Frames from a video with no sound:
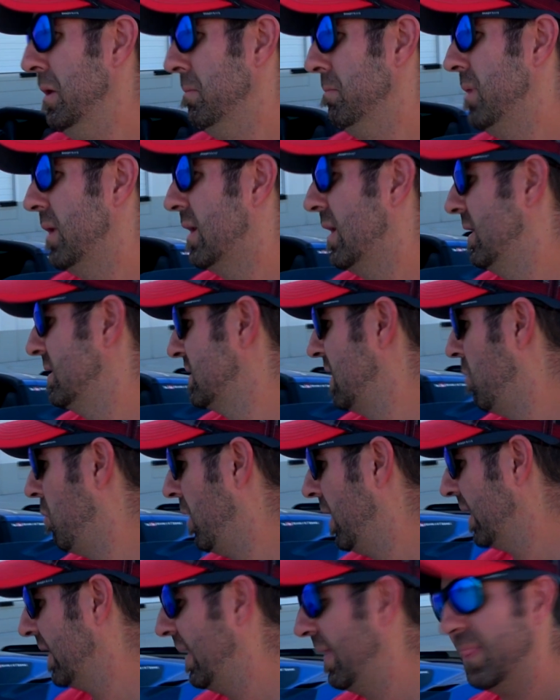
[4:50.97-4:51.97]
because I
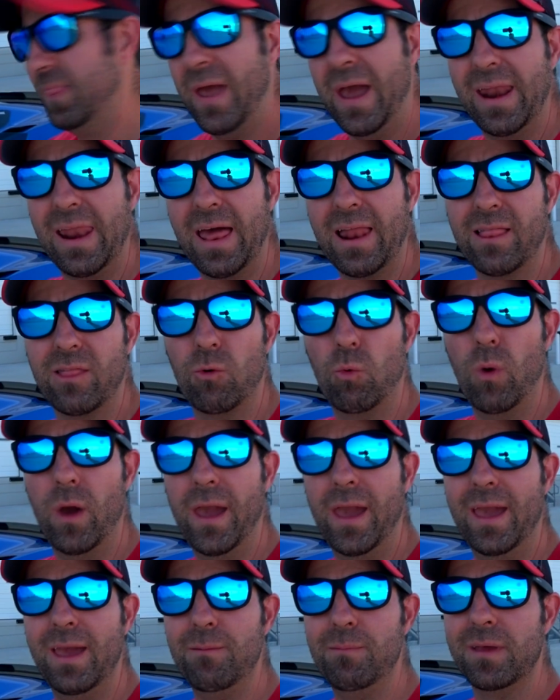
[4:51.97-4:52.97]
want to get that out of the
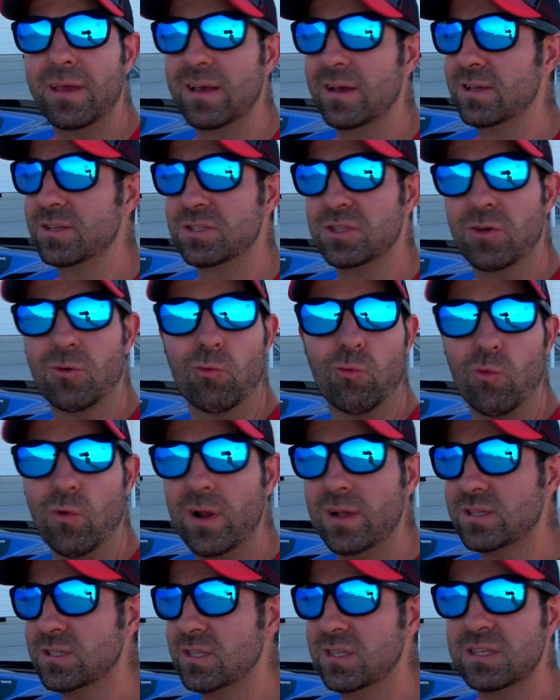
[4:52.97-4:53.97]
way, because the
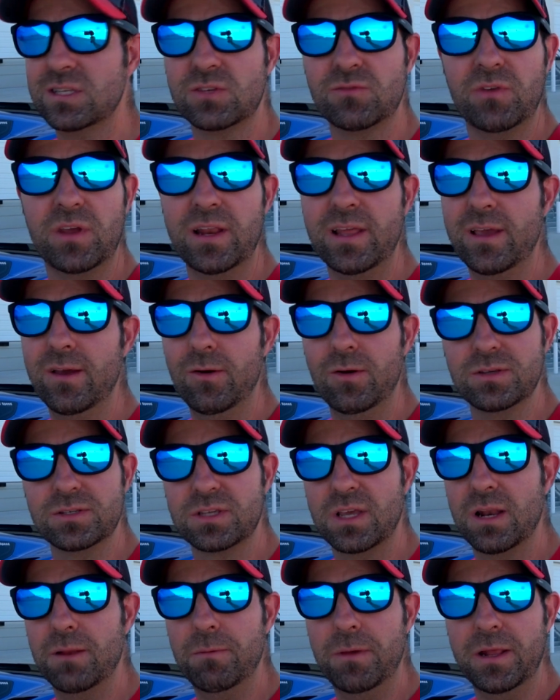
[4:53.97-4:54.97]
rest of this video is
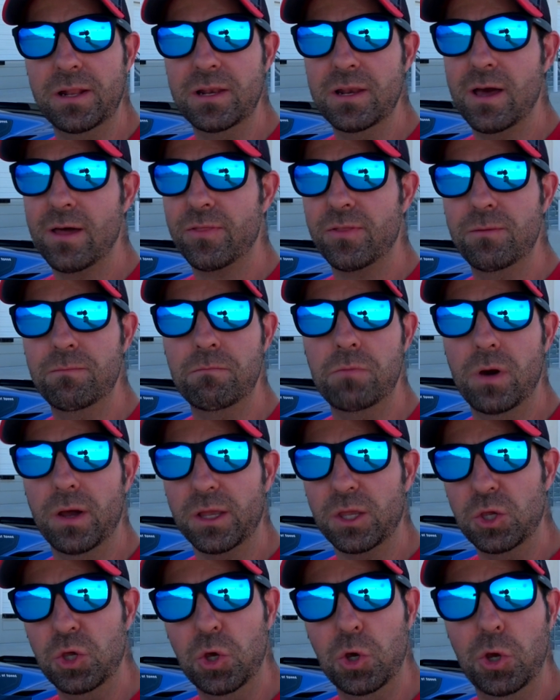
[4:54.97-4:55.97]
going to be nothing
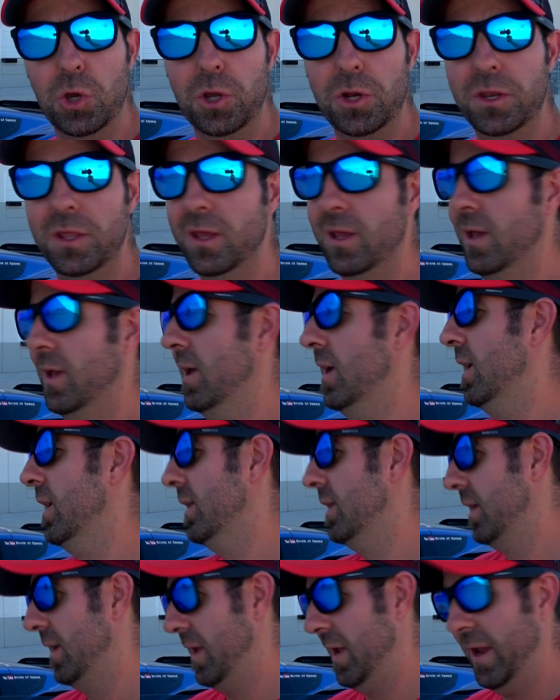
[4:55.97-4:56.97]
but good
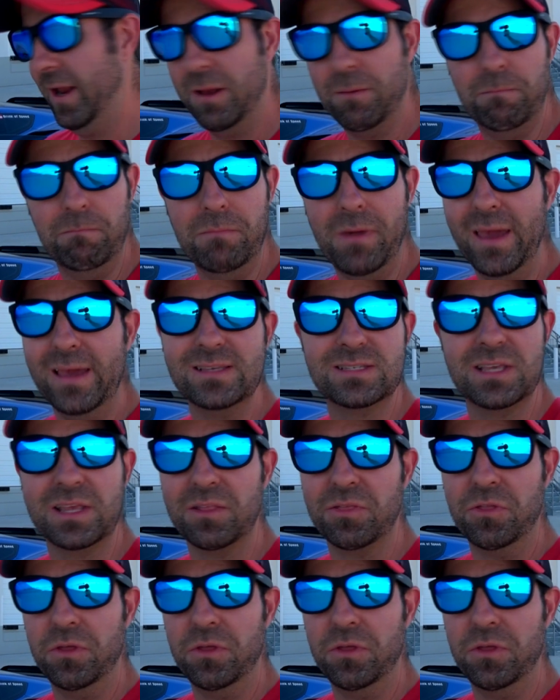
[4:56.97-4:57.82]
and amazing